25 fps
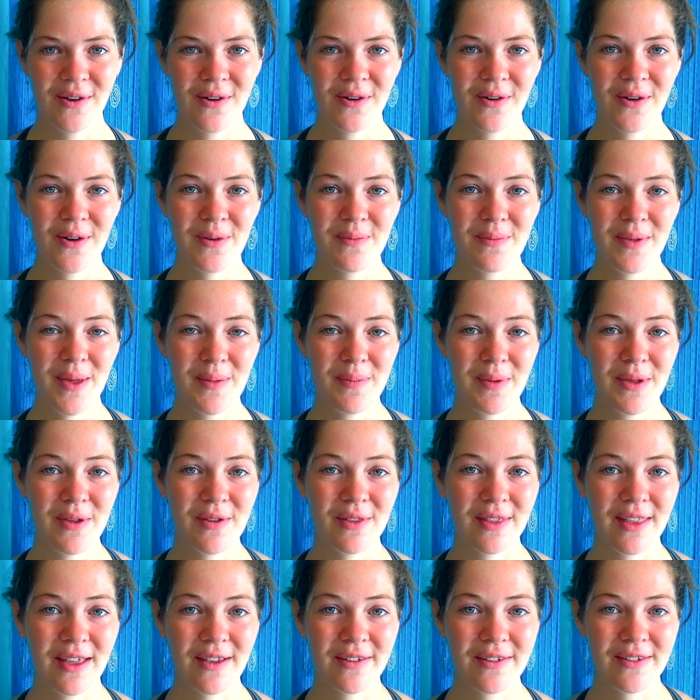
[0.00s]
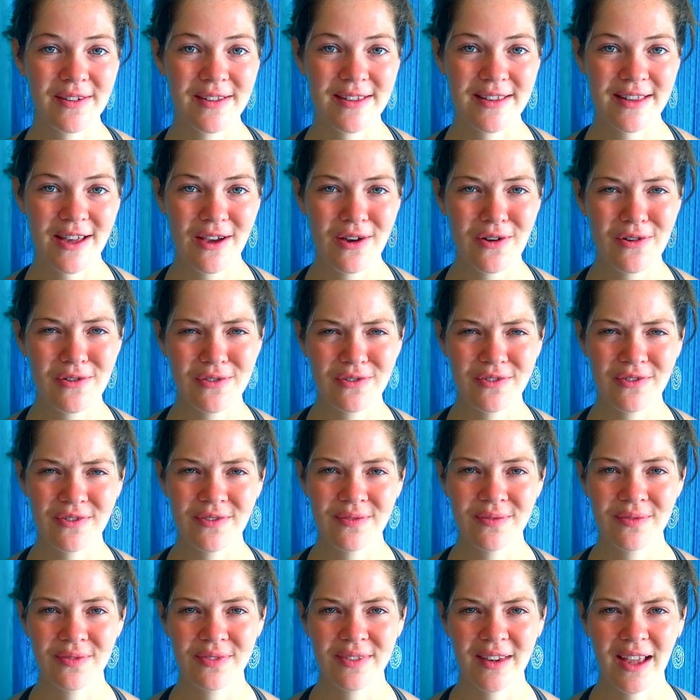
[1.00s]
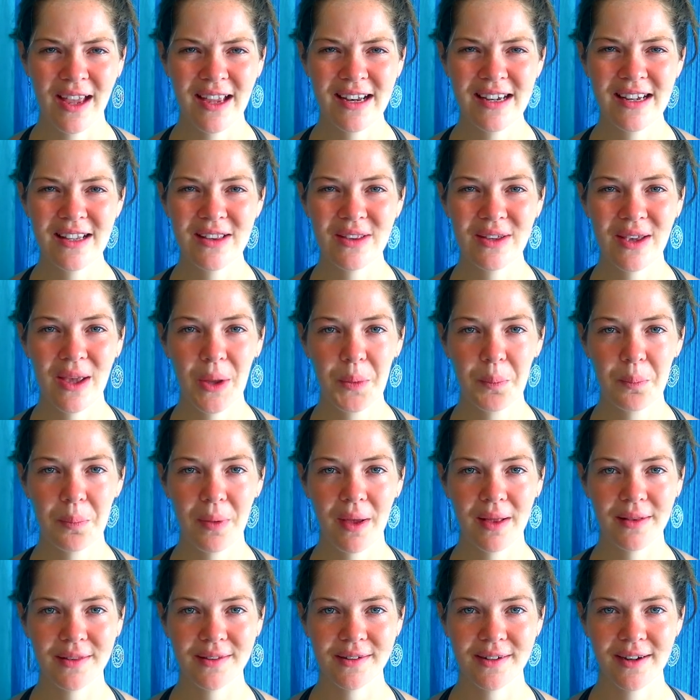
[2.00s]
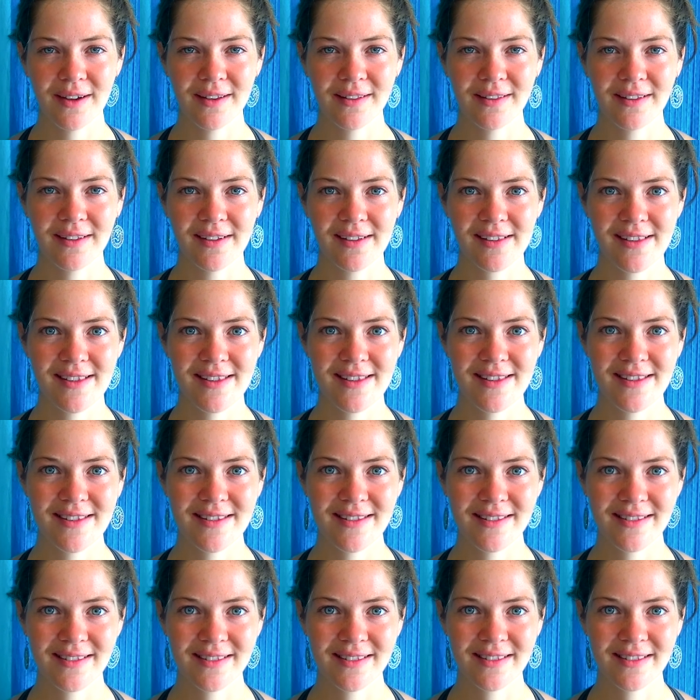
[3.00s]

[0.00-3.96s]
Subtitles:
Or maybe you tell yourself, I need to get better at this.